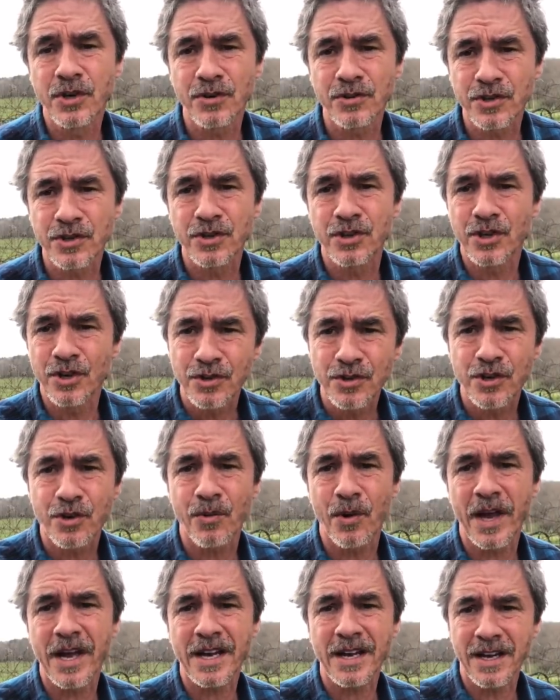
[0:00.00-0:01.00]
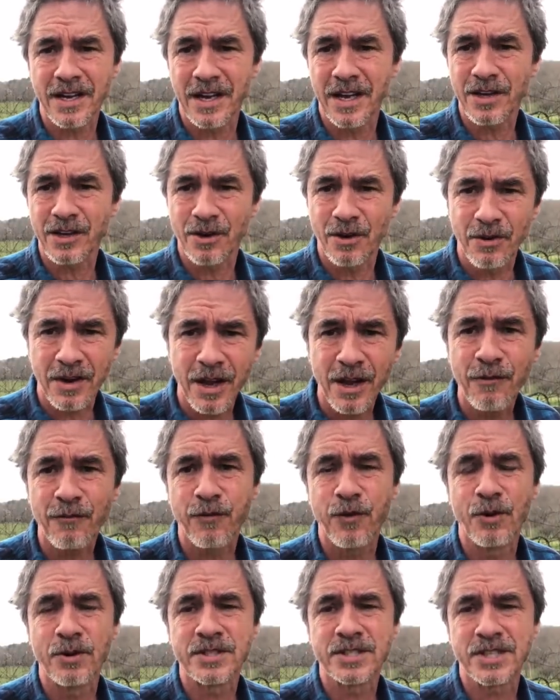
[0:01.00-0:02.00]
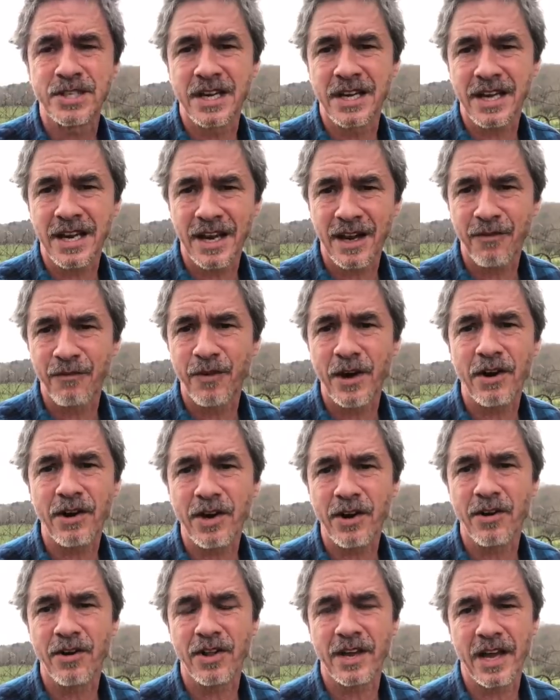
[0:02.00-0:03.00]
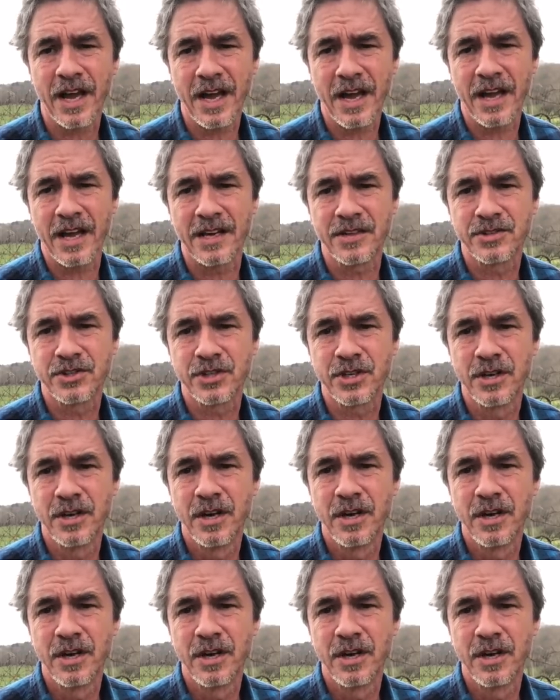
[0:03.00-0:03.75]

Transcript: You're training it, you're influencing it at a very early age.